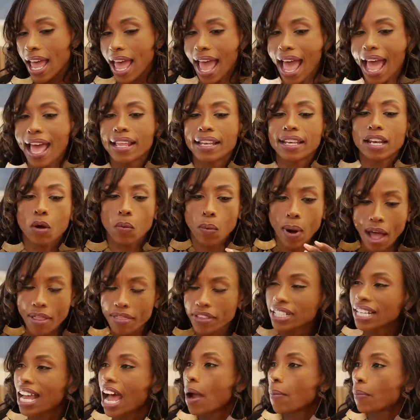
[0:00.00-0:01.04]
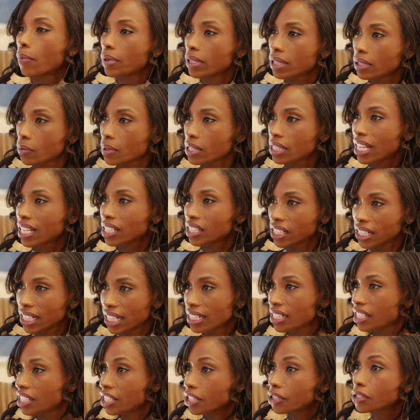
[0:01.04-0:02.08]
and around the time when the recession
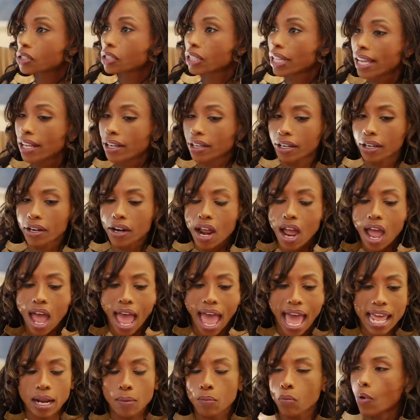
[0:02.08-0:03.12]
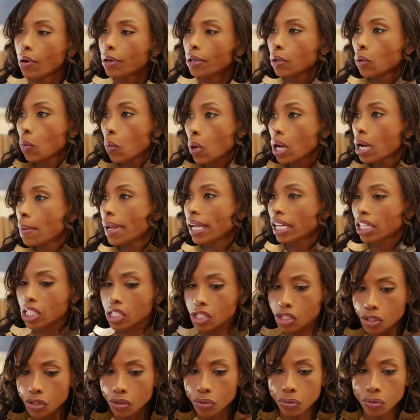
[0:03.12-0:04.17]
hits years later, and I'm wondering, what am I going to
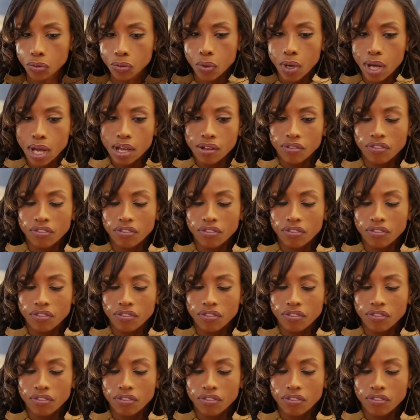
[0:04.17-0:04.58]
do?